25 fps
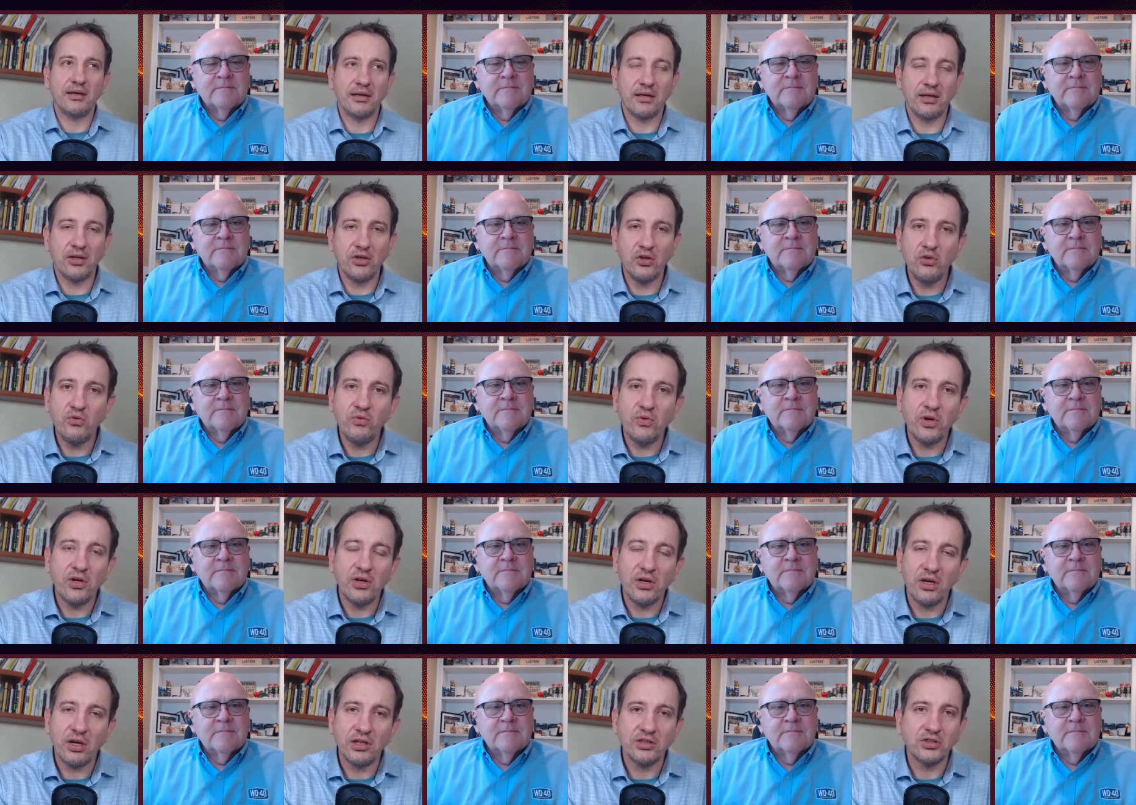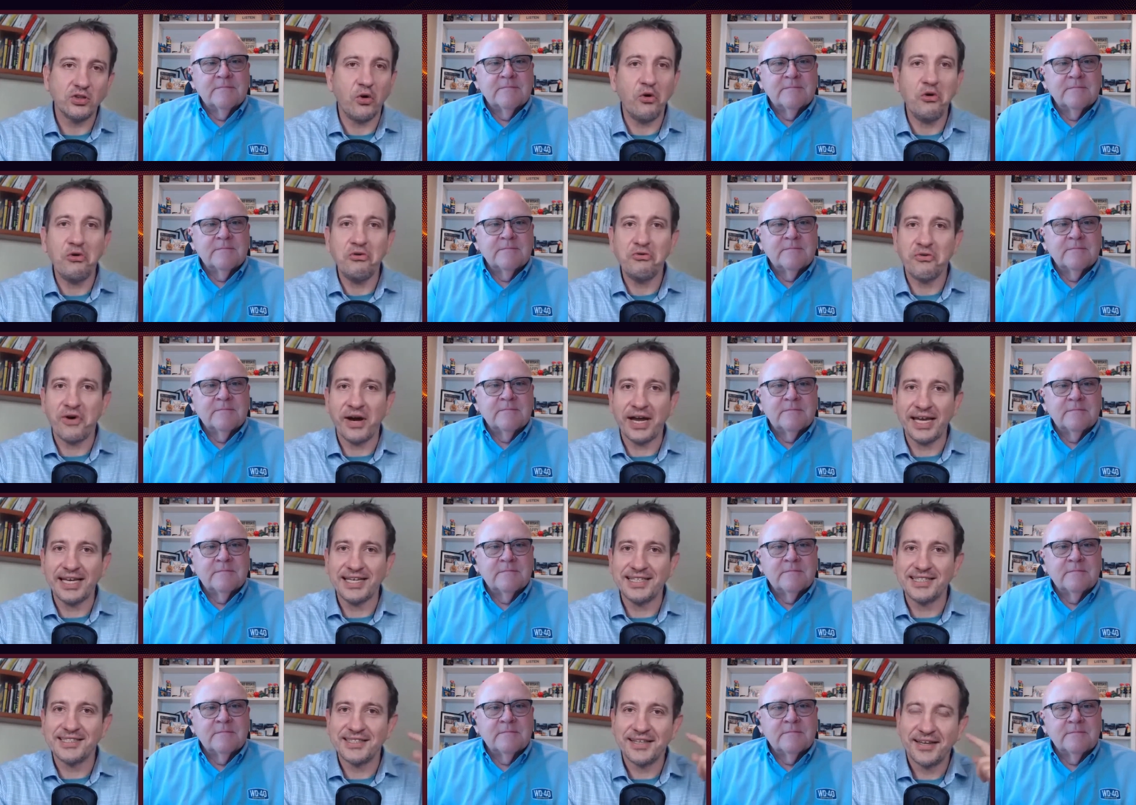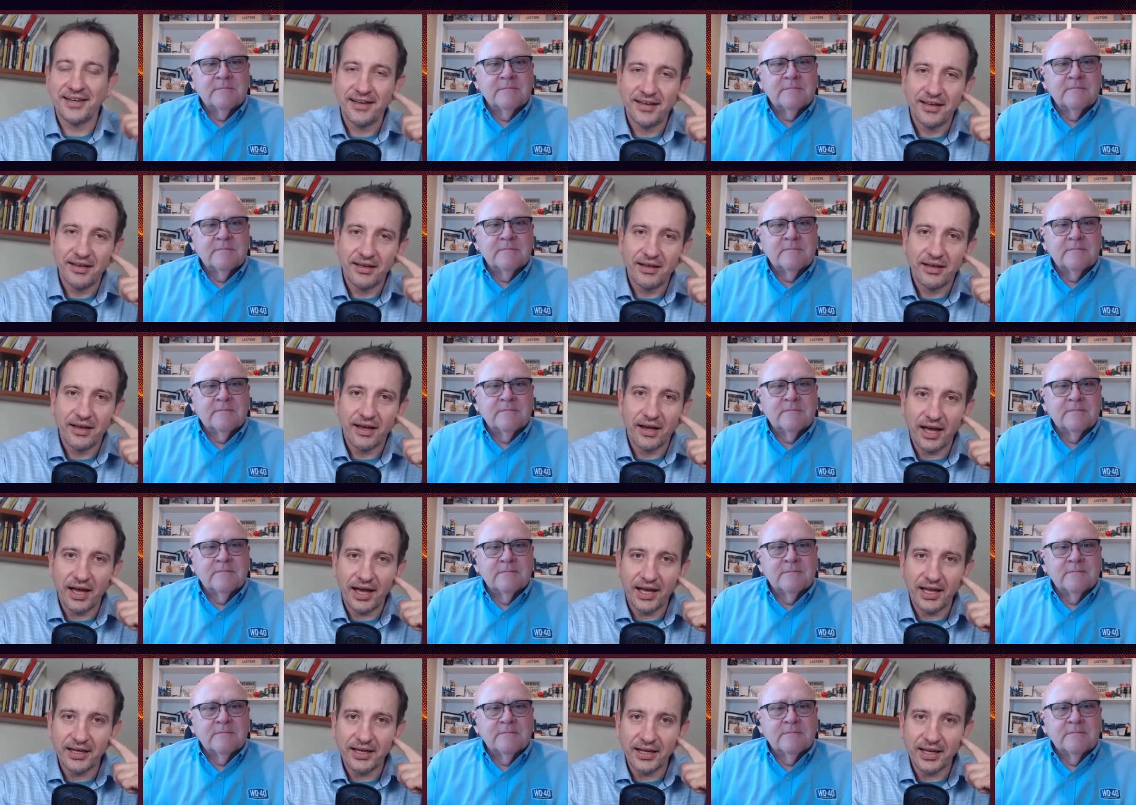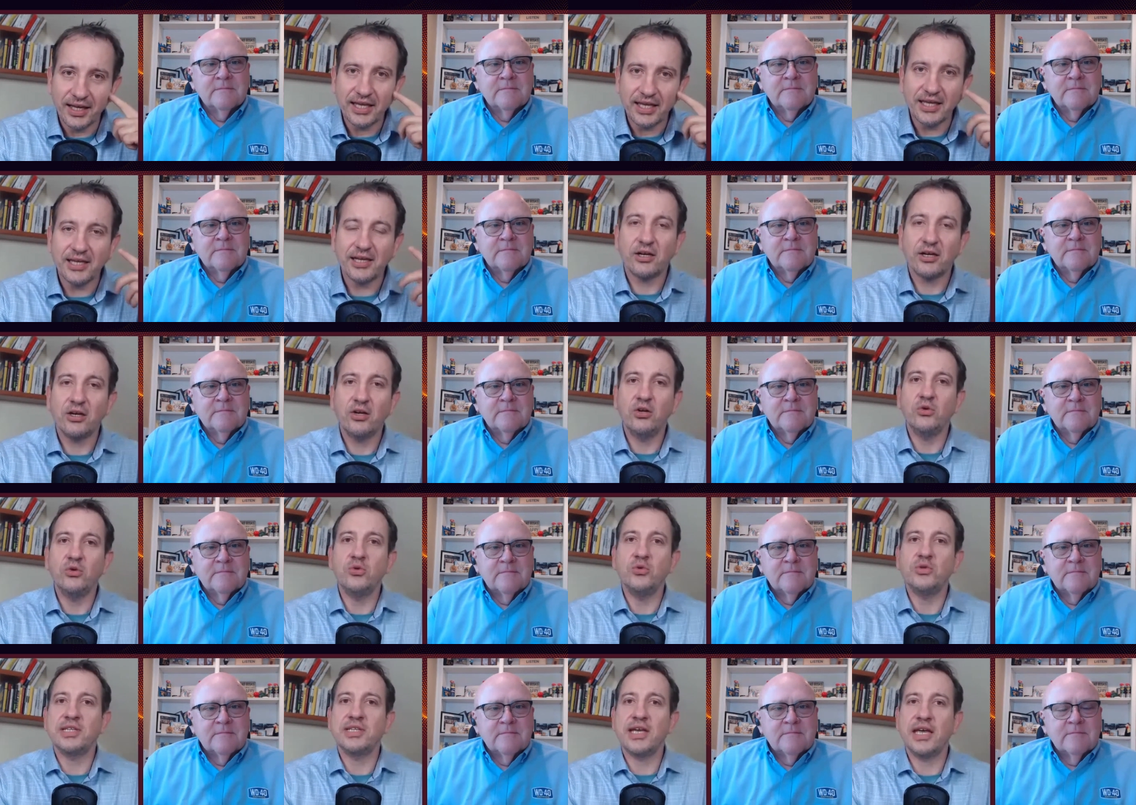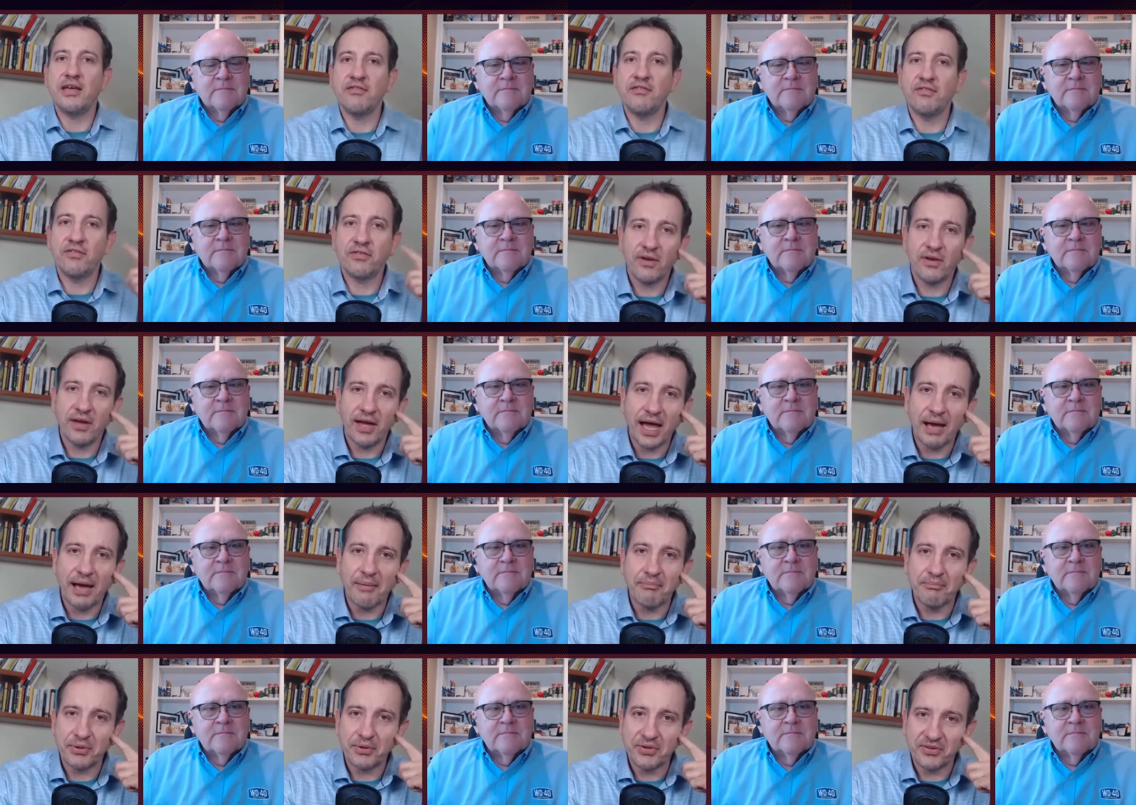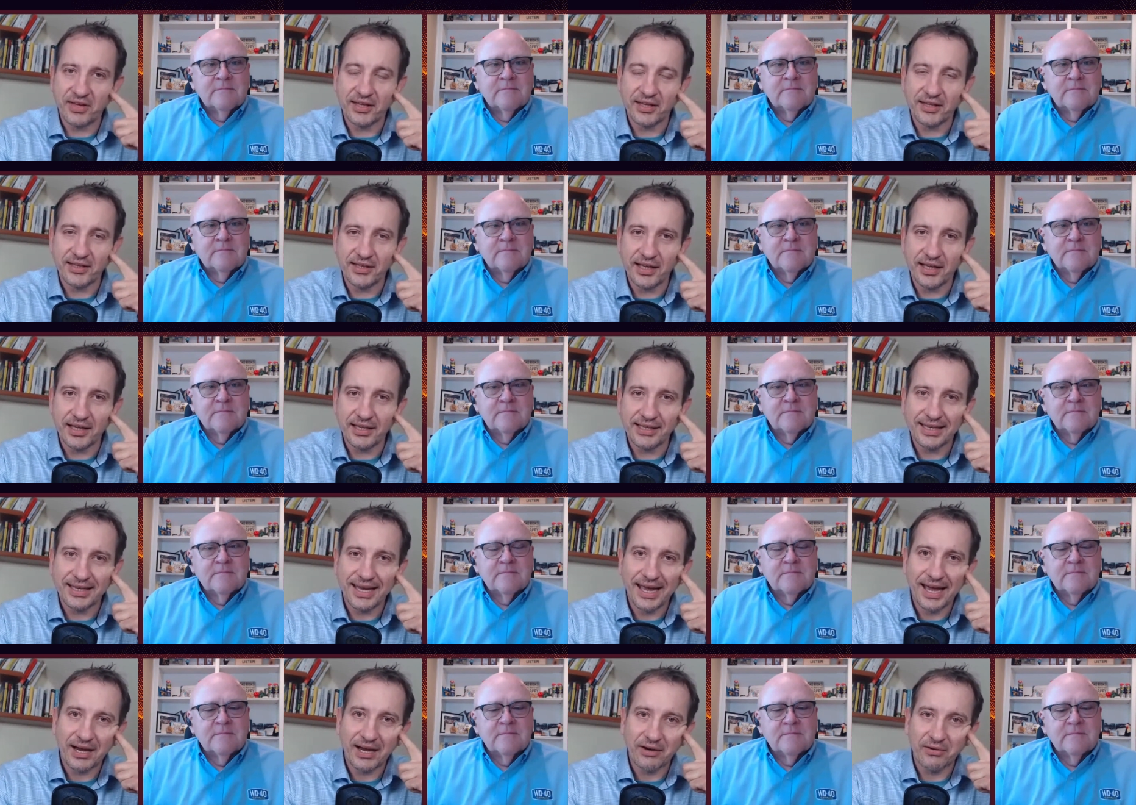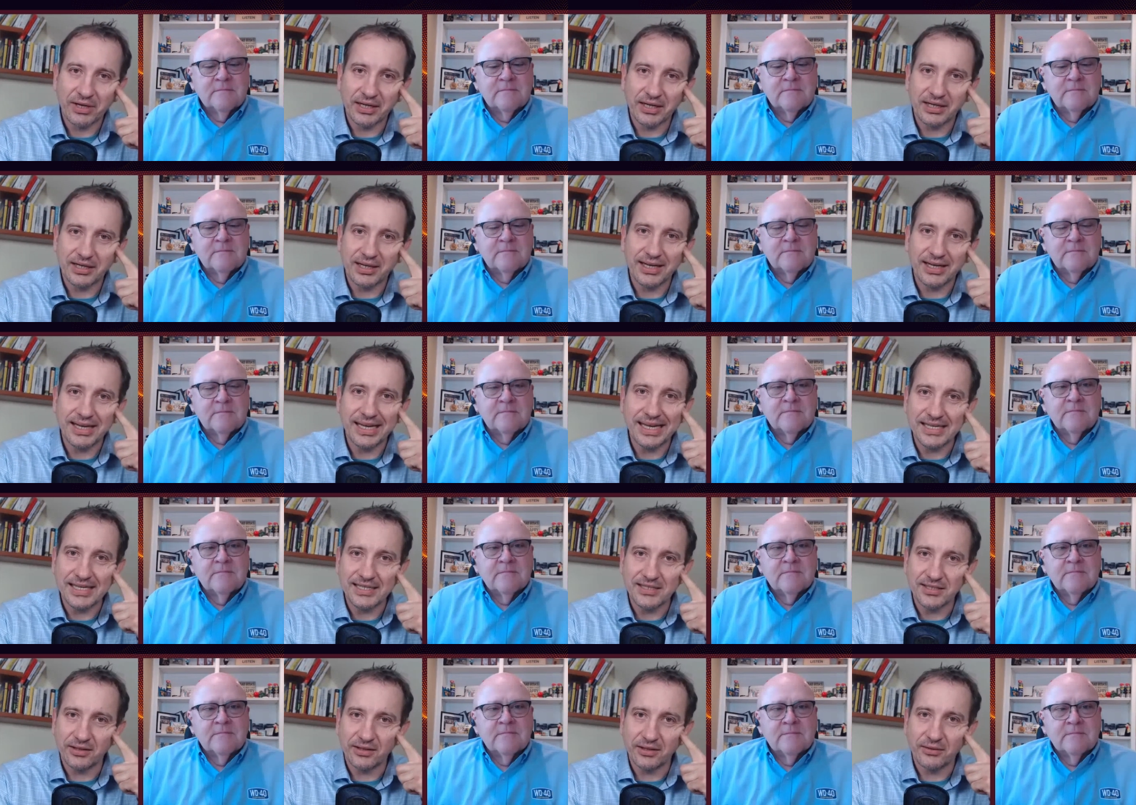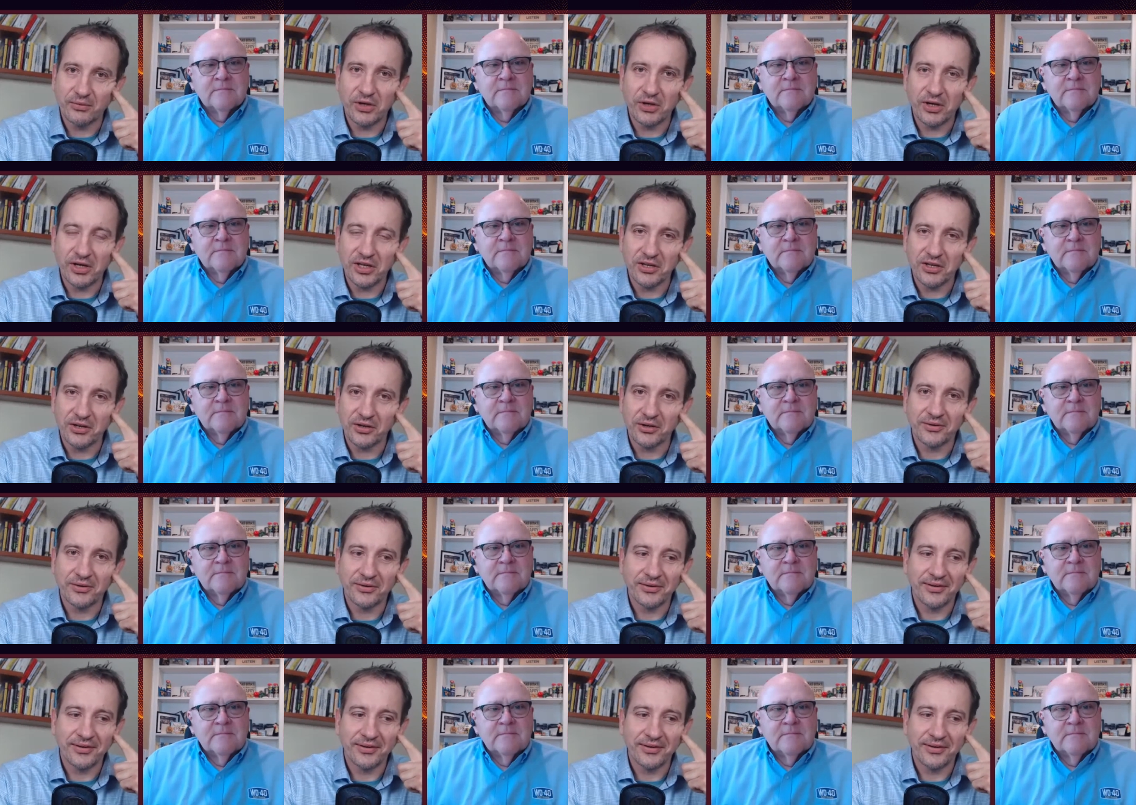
Speaker 1: you were not always an inclusive, empathetic and caring leader, were you?